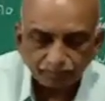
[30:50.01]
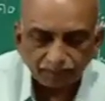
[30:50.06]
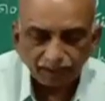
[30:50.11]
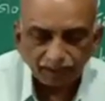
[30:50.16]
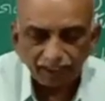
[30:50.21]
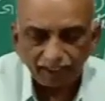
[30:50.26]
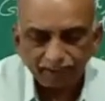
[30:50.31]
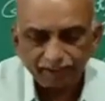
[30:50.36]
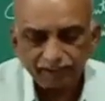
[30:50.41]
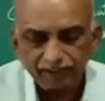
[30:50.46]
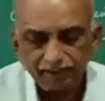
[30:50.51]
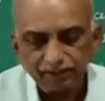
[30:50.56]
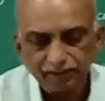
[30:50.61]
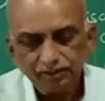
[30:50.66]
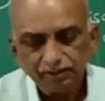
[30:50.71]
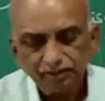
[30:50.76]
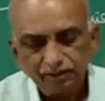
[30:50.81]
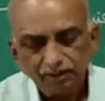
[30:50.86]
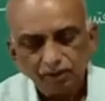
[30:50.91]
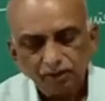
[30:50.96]
at the
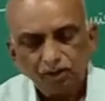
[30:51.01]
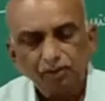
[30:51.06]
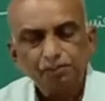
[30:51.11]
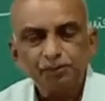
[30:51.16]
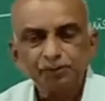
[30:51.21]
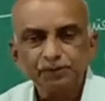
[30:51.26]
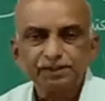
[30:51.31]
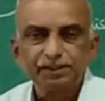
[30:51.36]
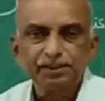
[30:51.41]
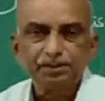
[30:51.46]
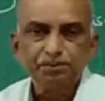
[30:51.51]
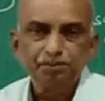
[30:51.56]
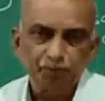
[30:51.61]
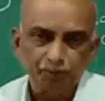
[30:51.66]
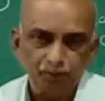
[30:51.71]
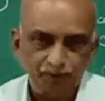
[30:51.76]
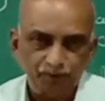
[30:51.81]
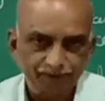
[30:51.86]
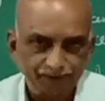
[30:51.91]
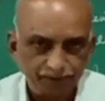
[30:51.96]
opposite
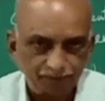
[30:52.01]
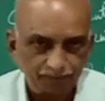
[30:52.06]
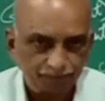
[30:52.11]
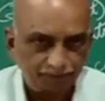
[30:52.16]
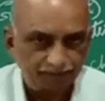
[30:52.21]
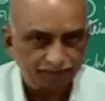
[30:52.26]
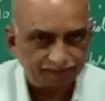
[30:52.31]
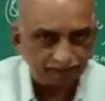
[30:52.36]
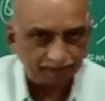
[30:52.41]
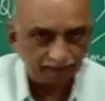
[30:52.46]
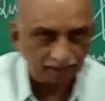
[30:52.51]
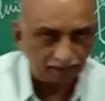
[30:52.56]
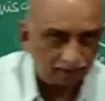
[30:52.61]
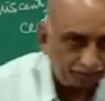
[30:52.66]
poles of the cell